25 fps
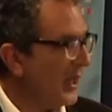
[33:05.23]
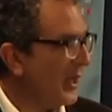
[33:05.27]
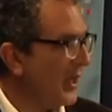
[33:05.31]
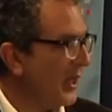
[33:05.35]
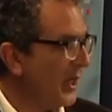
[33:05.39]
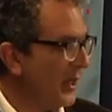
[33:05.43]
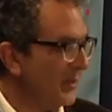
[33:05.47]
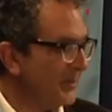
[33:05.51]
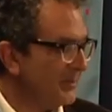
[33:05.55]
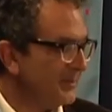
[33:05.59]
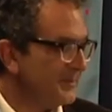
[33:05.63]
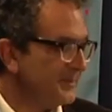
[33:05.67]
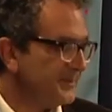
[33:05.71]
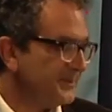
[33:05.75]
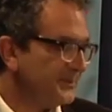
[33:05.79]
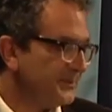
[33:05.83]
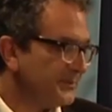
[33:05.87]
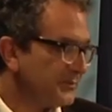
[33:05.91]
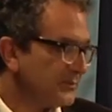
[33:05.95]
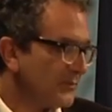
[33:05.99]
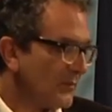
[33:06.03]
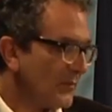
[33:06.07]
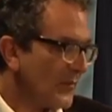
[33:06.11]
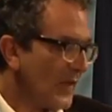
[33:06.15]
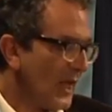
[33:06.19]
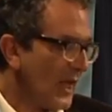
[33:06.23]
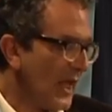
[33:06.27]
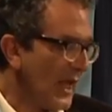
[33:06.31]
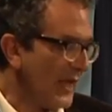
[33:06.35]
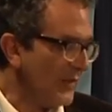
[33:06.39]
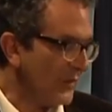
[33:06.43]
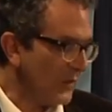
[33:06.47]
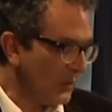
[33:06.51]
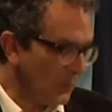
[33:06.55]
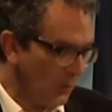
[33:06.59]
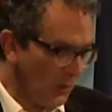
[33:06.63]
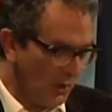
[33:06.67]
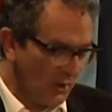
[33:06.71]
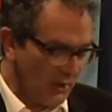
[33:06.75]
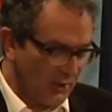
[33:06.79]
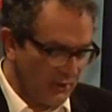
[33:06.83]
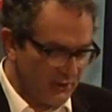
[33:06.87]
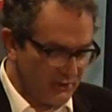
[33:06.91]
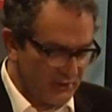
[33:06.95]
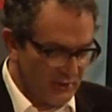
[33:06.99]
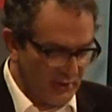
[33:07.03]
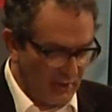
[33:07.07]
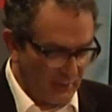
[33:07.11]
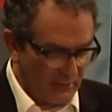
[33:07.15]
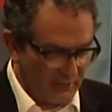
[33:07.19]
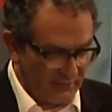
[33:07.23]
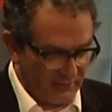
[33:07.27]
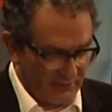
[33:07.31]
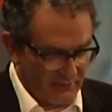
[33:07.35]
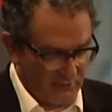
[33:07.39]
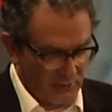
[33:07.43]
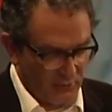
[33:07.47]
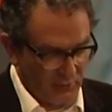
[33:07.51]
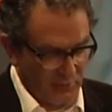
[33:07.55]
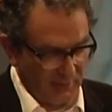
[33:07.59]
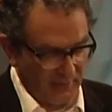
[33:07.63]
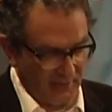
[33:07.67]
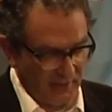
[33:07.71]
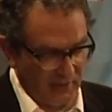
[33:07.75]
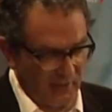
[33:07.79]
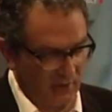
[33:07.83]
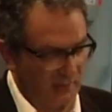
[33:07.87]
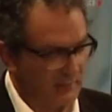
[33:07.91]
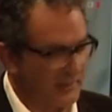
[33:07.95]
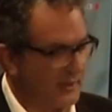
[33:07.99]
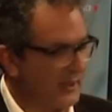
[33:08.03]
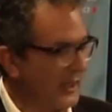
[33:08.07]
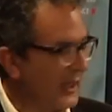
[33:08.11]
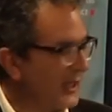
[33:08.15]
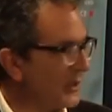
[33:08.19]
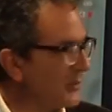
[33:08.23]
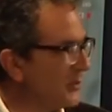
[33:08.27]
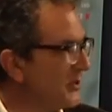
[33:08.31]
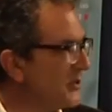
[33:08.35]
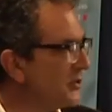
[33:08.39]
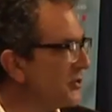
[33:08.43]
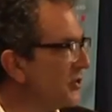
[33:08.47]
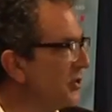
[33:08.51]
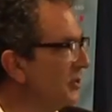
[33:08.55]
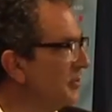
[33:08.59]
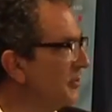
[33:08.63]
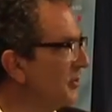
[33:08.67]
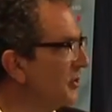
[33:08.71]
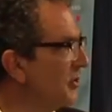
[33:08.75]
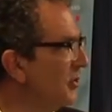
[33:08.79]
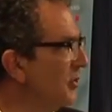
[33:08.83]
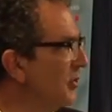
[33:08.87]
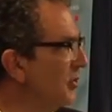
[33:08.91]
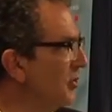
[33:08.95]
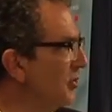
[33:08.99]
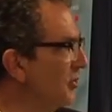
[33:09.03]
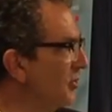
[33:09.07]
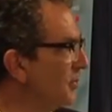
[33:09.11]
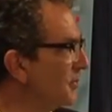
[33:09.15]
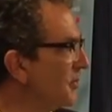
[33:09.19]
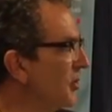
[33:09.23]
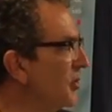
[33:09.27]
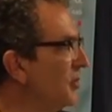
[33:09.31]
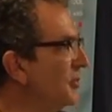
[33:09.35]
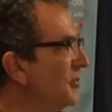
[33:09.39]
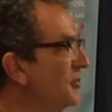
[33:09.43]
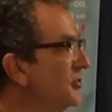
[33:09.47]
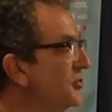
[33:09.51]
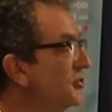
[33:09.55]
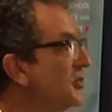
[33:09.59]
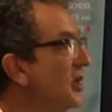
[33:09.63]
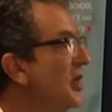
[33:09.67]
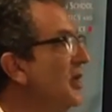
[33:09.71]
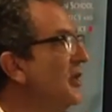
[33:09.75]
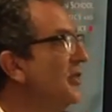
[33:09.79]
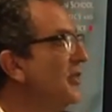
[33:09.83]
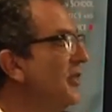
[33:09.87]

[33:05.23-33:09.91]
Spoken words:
And the word, you know, if you talk about common language, common law, commons,